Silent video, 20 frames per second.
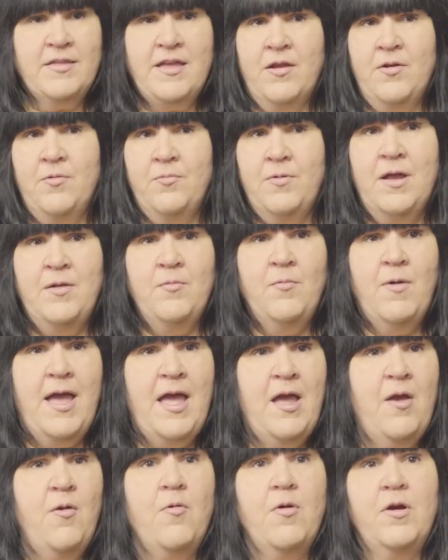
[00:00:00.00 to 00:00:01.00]
down a
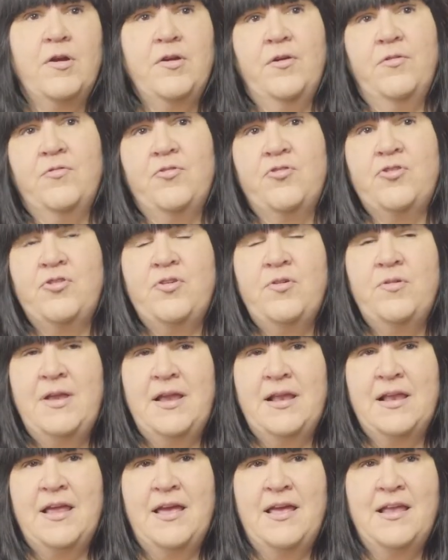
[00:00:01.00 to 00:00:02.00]
runway or you're
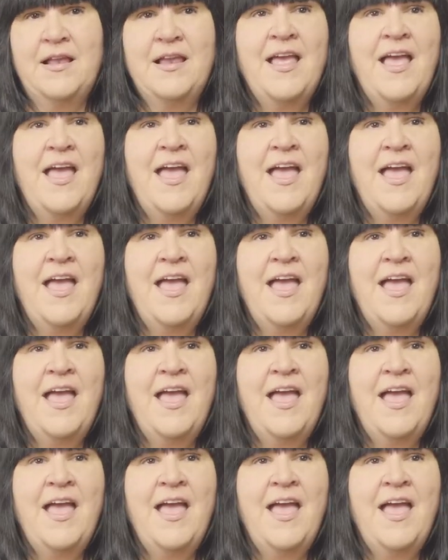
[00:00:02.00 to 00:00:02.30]
shooting it,